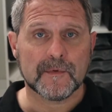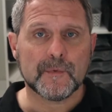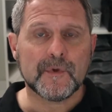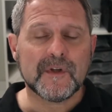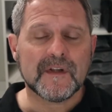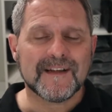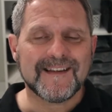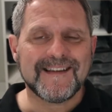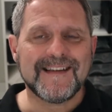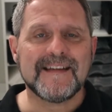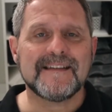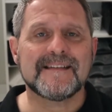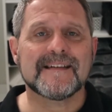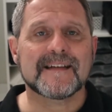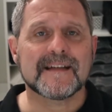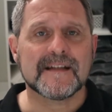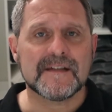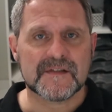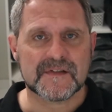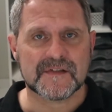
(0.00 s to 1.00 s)
will need to
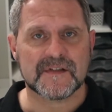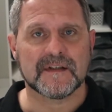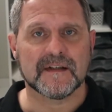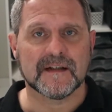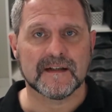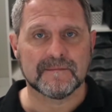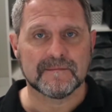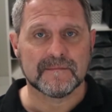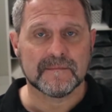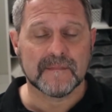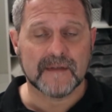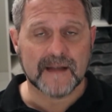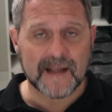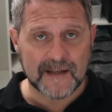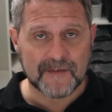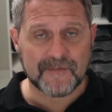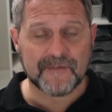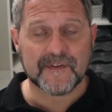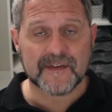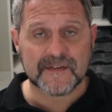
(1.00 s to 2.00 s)
consider
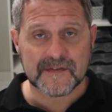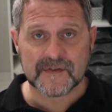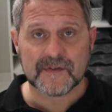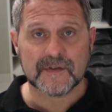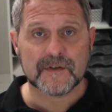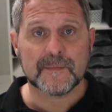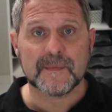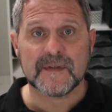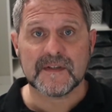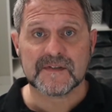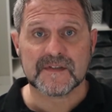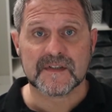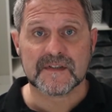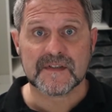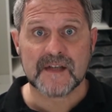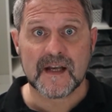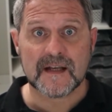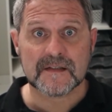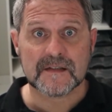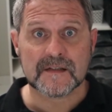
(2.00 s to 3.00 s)
if it's going to be a
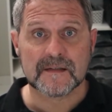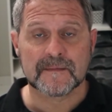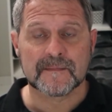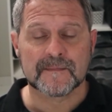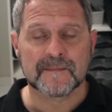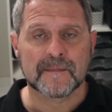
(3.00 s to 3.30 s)
success.